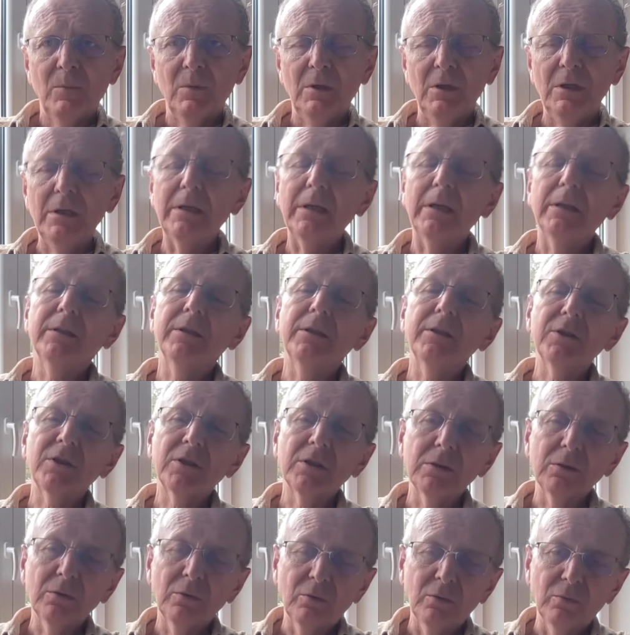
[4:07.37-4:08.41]
in
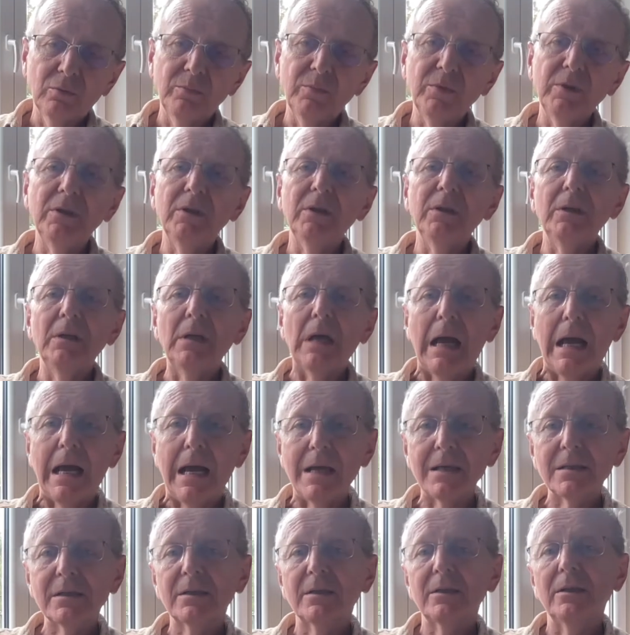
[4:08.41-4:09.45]
addition to me
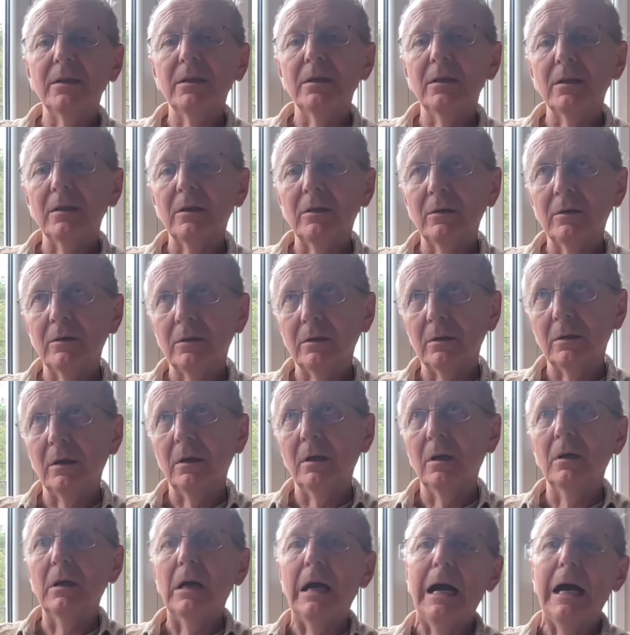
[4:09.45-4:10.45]
asking uh,